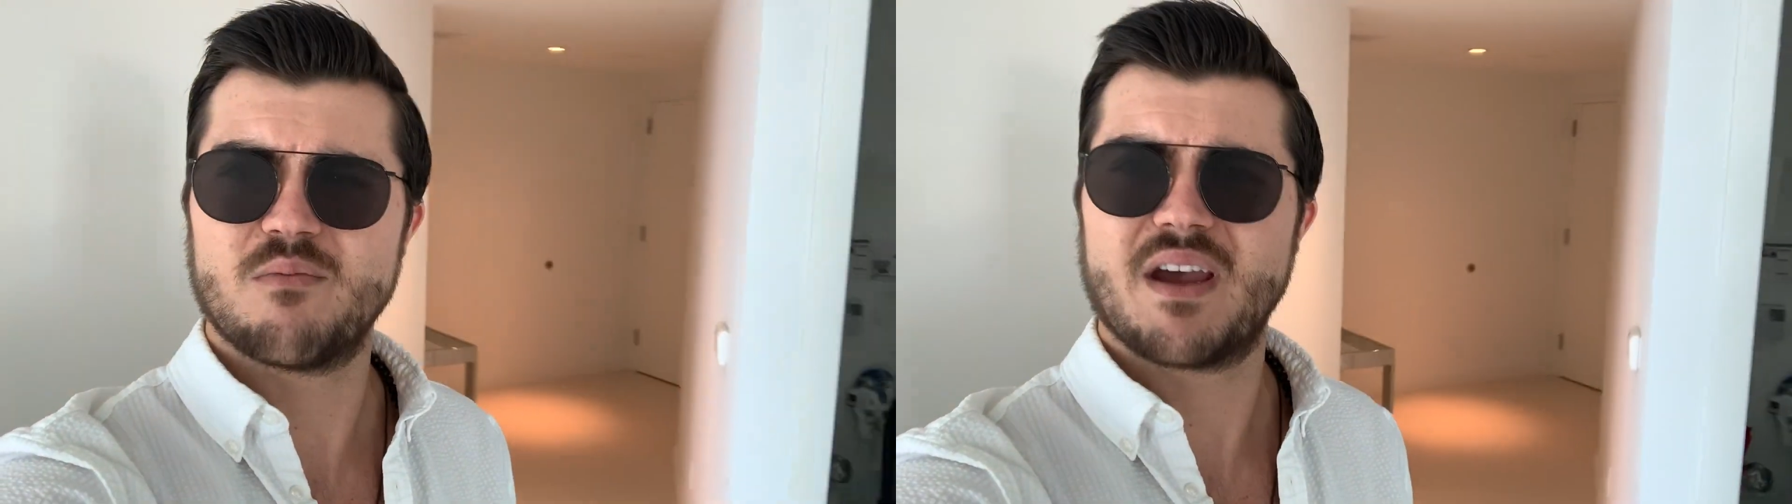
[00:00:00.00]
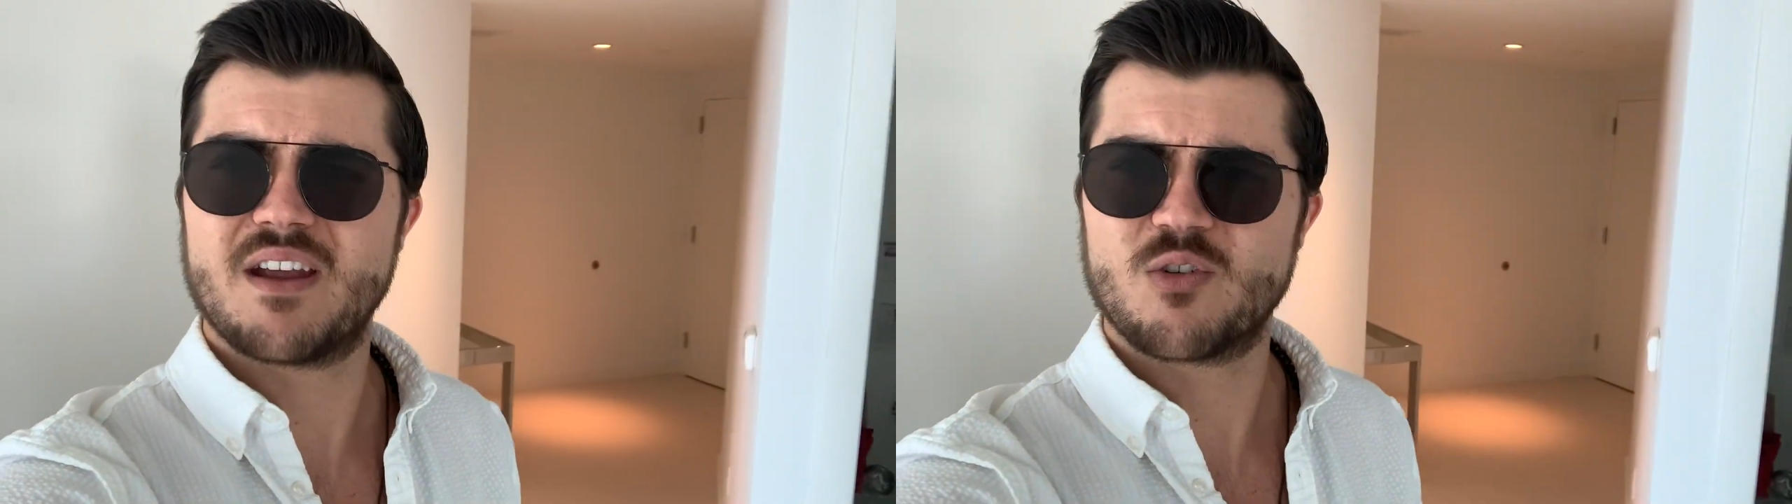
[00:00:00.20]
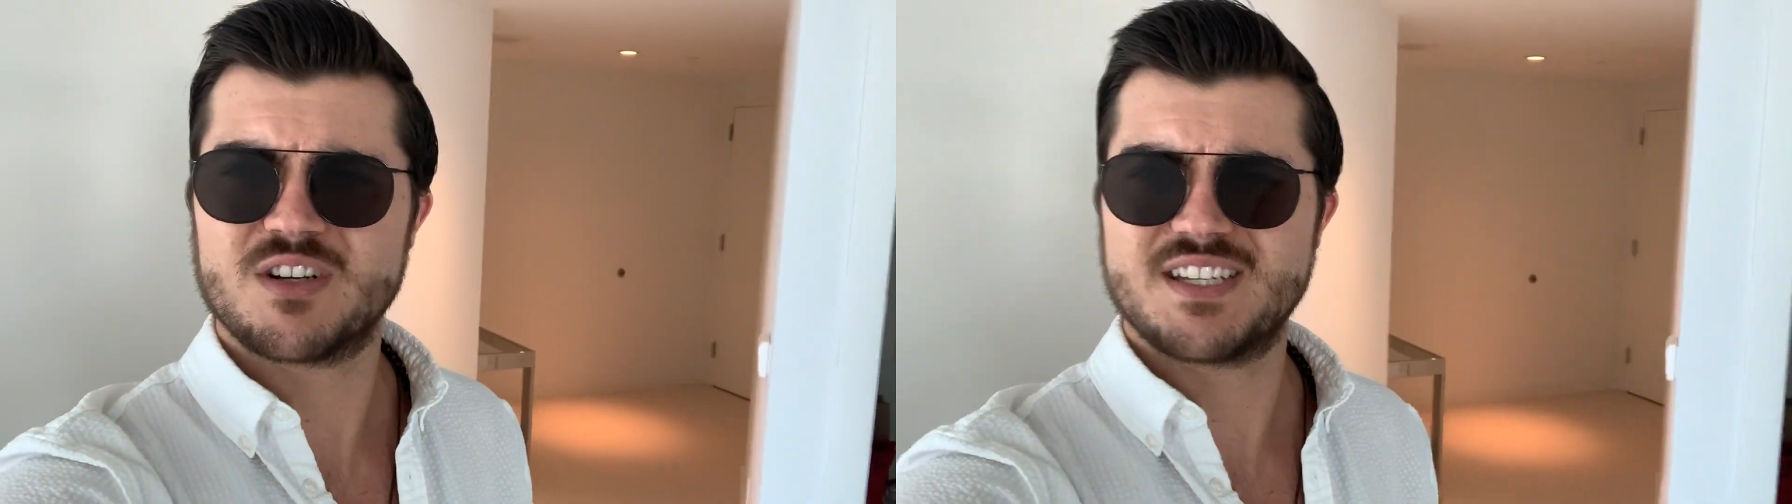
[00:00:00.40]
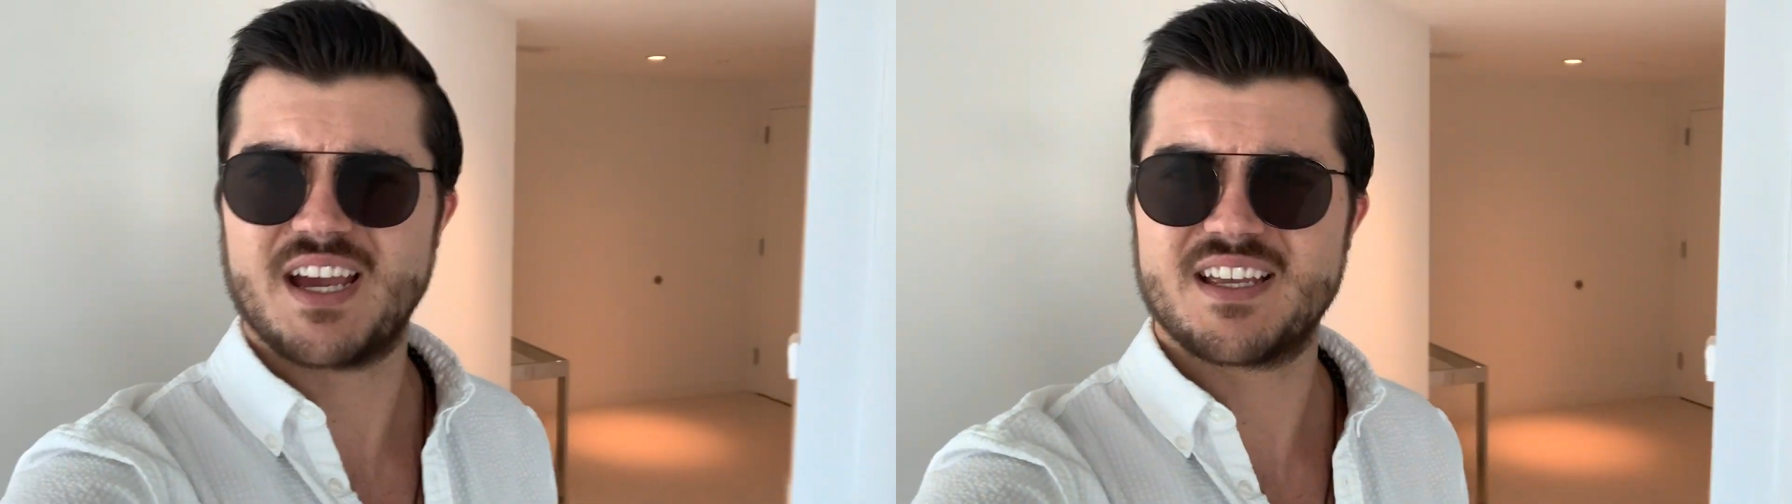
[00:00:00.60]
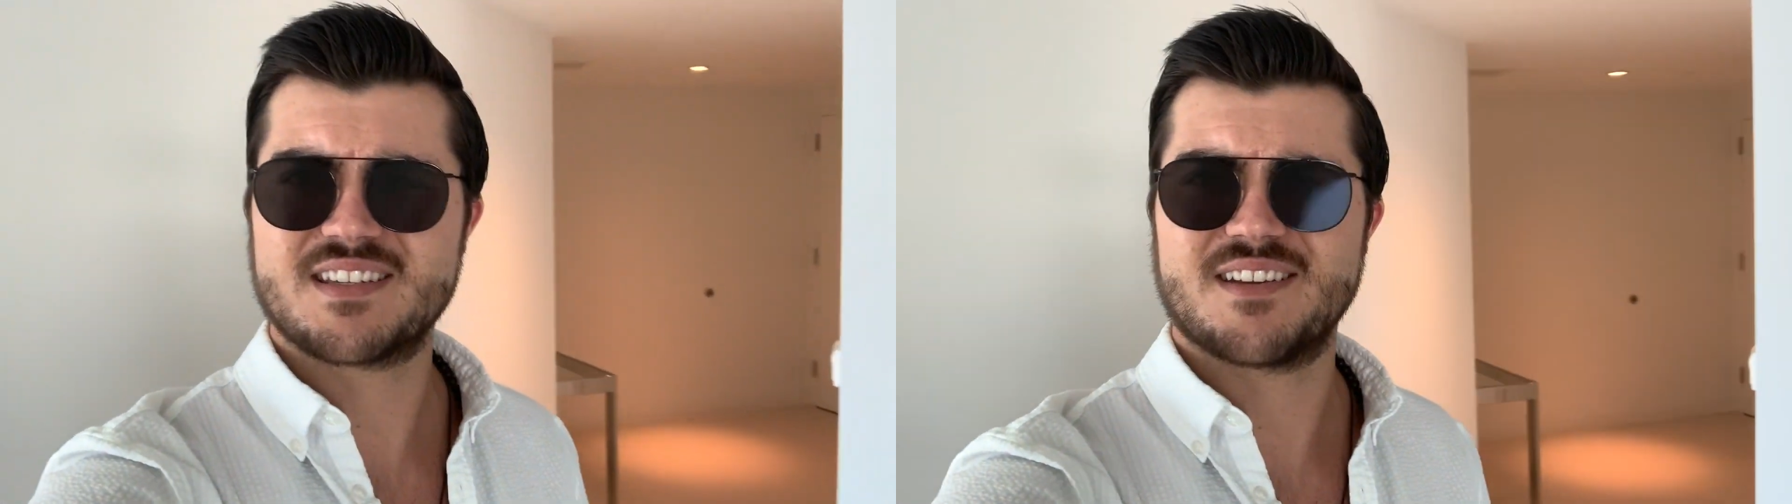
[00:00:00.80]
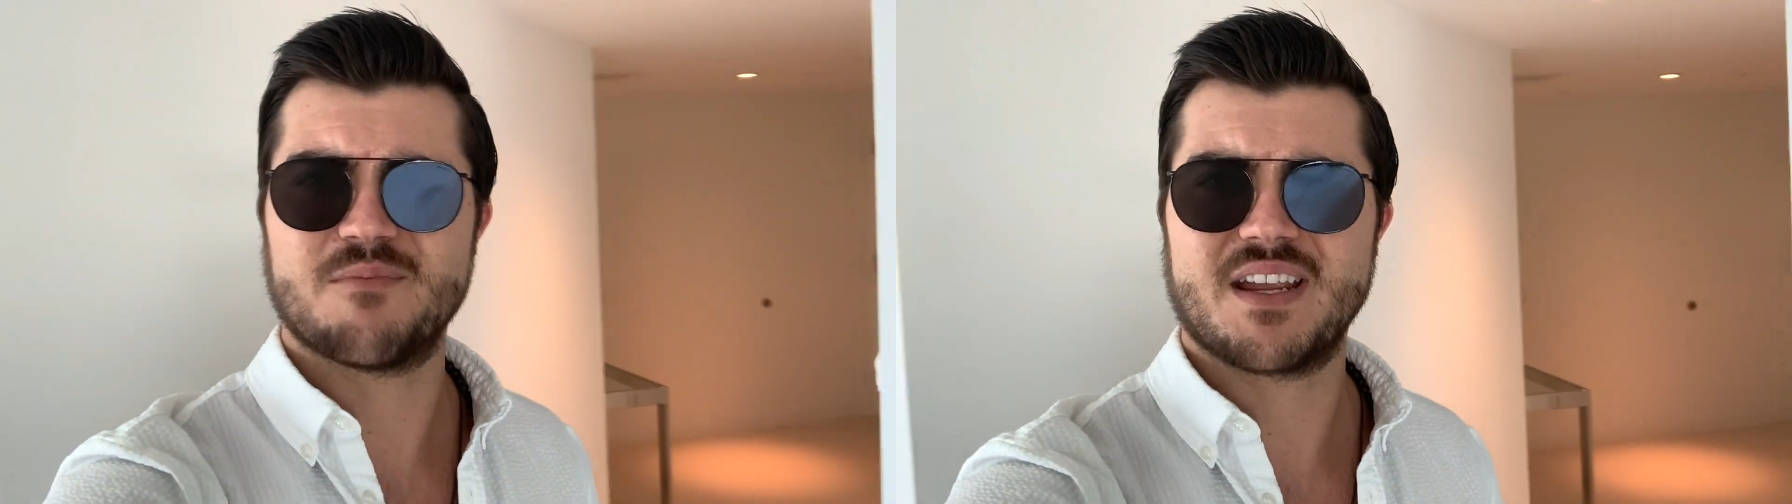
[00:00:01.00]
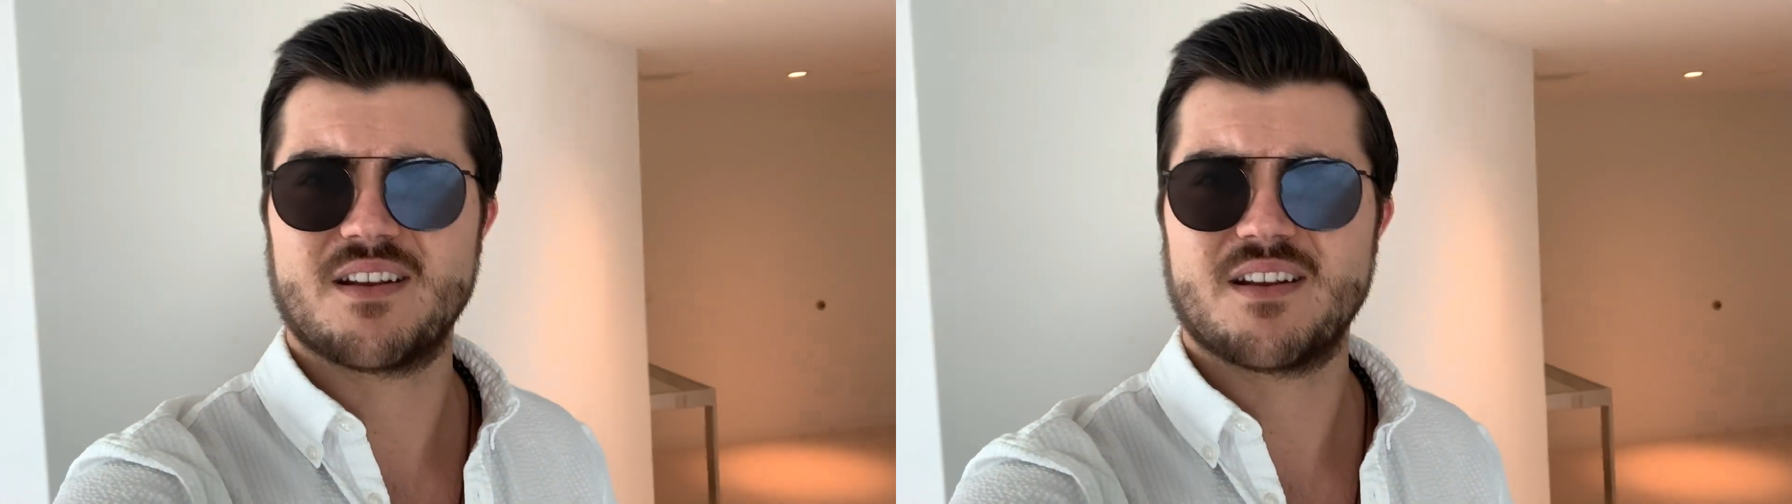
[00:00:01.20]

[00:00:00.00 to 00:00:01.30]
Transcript: bed or a desk and make